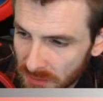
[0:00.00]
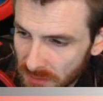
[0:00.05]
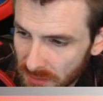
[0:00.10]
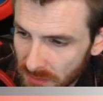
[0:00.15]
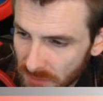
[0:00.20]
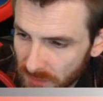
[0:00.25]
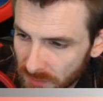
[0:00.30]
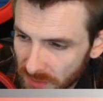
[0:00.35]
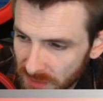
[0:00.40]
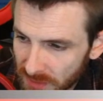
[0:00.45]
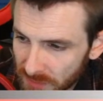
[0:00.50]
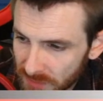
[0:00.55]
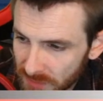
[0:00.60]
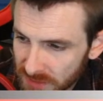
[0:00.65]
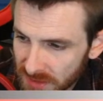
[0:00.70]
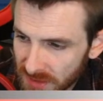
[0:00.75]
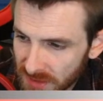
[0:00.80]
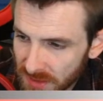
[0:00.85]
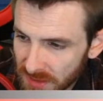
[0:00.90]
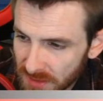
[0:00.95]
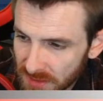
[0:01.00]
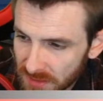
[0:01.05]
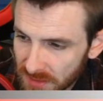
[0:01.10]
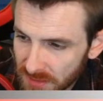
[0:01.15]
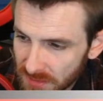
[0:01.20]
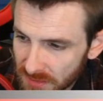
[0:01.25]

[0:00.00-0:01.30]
Wait, what the heck?